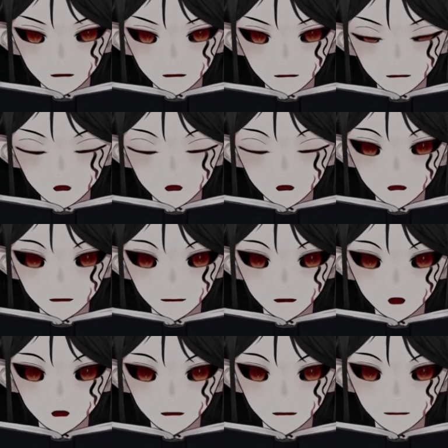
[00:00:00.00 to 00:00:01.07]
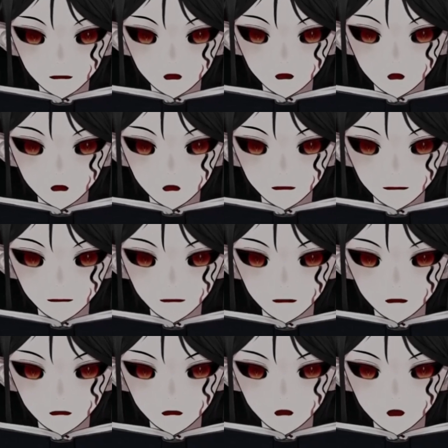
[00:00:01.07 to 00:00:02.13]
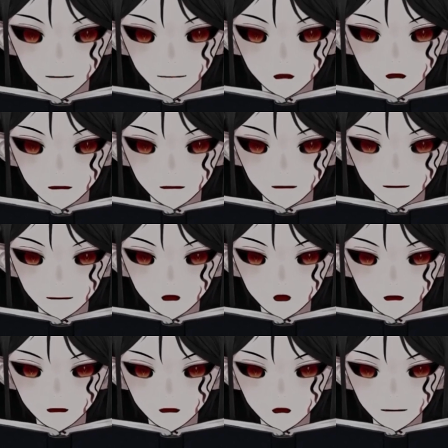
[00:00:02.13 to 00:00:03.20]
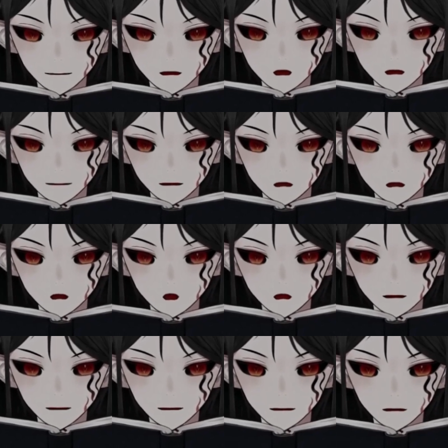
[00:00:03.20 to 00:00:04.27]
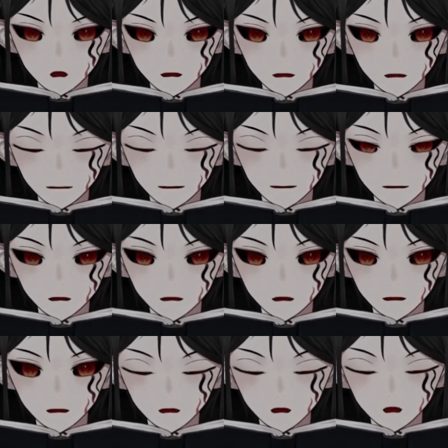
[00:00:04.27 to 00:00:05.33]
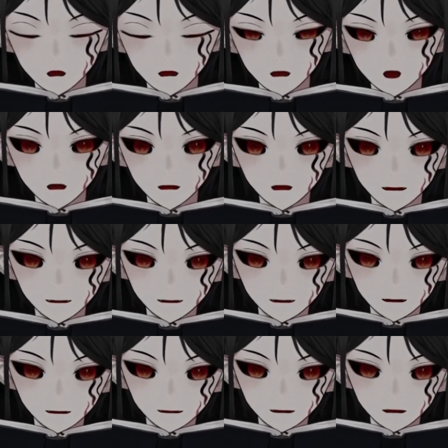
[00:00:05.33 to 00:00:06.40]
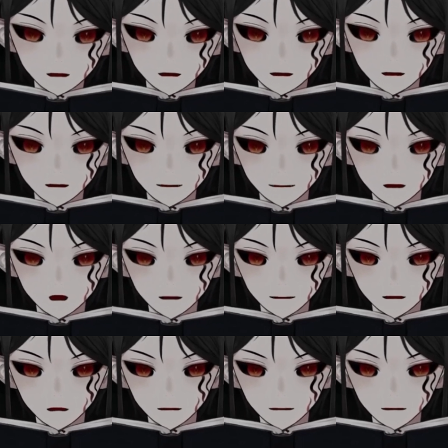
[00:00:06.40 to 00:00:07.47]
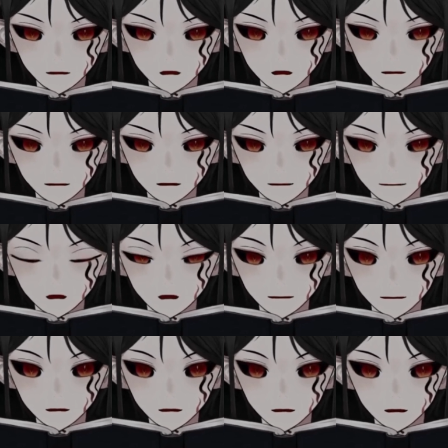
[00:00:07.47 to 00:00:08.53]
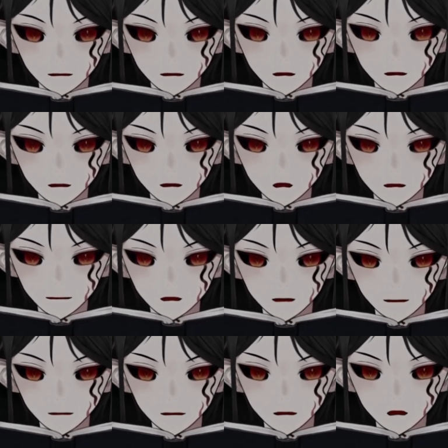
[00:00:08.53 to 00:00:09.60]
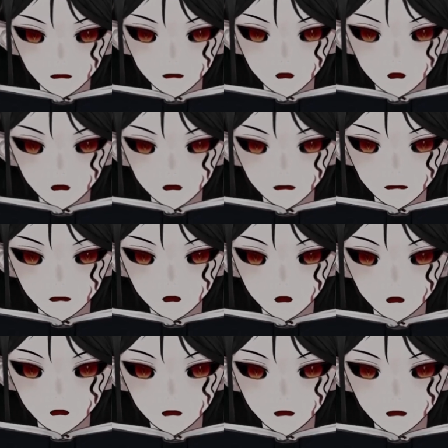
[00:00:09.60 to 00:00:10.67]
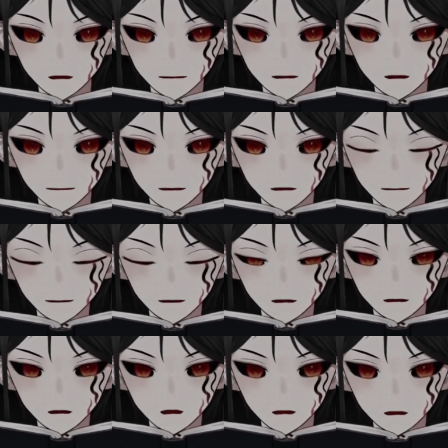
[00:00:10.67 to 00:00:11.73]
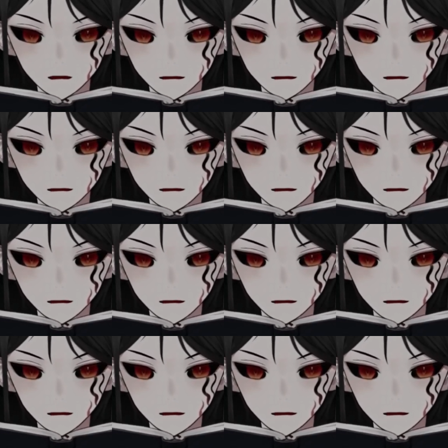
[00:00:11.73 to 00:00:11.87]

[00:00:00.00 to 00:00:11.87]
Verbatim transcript: Well, to answer that question, you would have to understand how Davy was when he was doing a character. Davy was one of those people who would commit to a role, even if he was doing a new